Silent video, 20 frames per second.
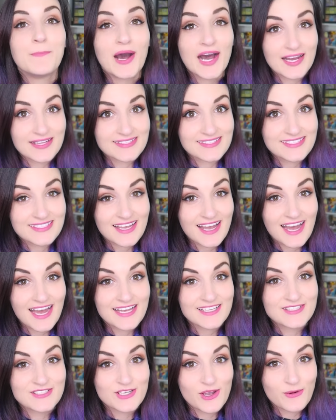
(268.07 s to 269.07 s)
But
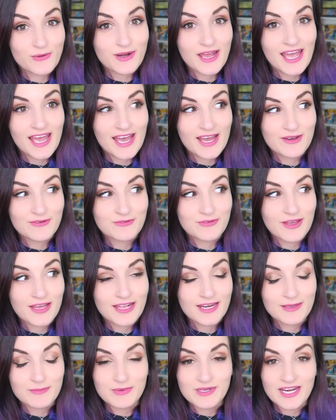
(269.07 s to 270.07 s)
I don't have
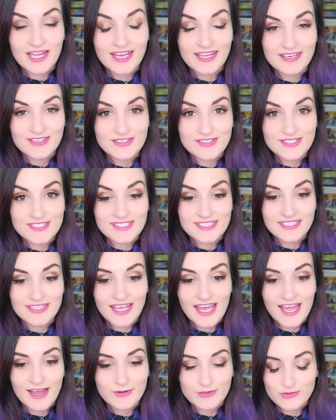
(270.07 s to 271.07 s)
any bananas in
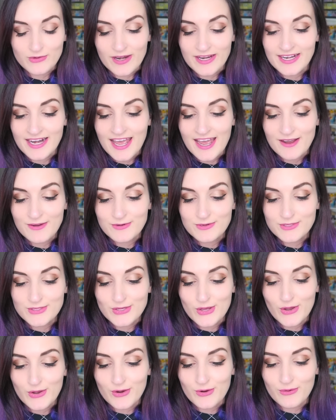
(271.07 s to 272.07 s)
the house right now,
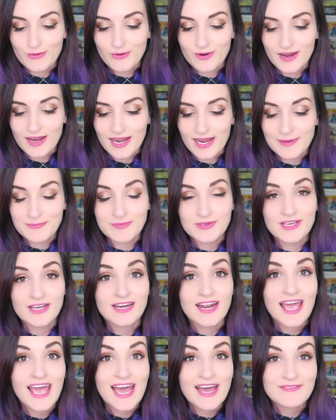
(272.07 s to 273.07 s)
so I'm
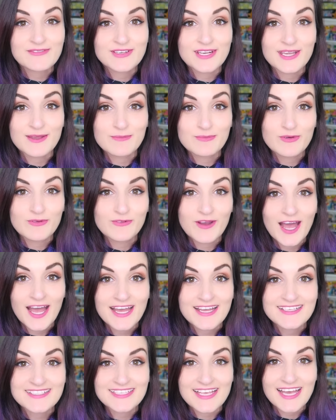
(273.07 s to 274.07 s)
gonna have to
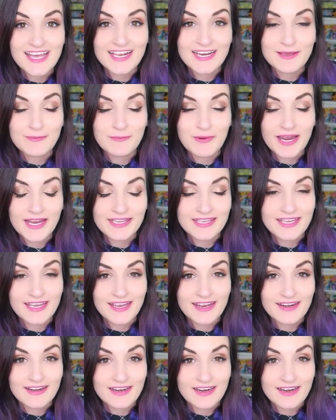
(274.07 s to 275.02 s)
improvise, and it might get